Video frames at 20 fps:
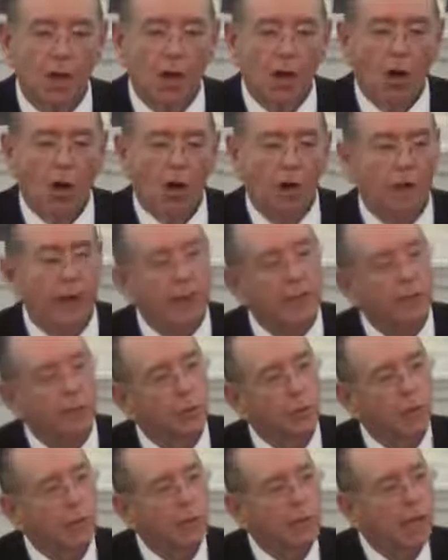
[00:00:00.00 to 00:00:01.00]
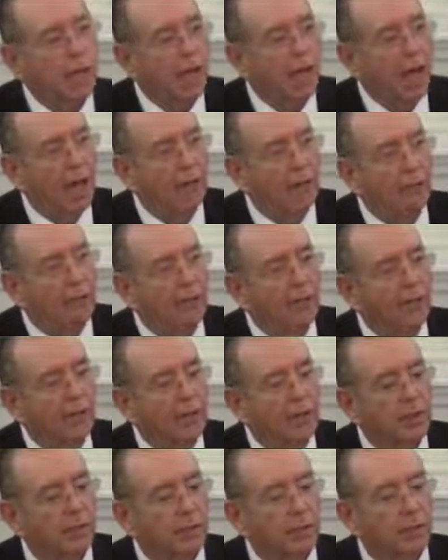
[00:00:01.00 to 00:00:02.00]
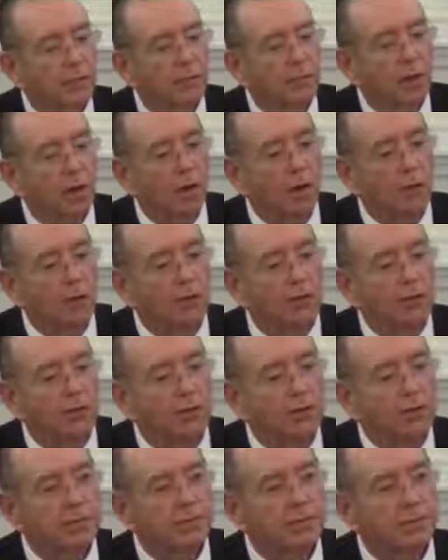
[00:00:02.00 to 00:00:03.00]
Or as we began with in the book of Romans,